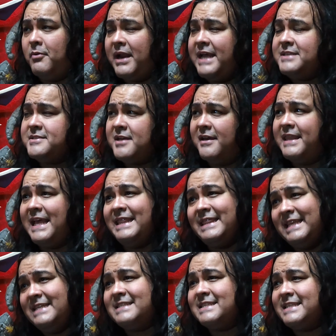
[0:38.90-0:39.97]
saw that
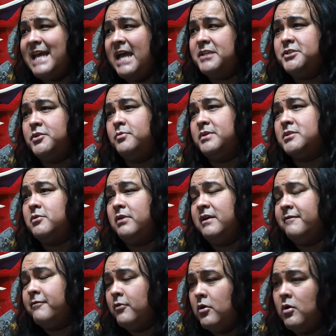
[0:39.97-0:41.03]
this statue was going
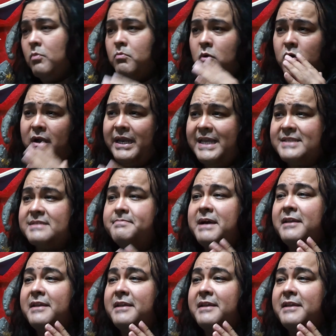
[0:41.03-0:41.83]
for more or less about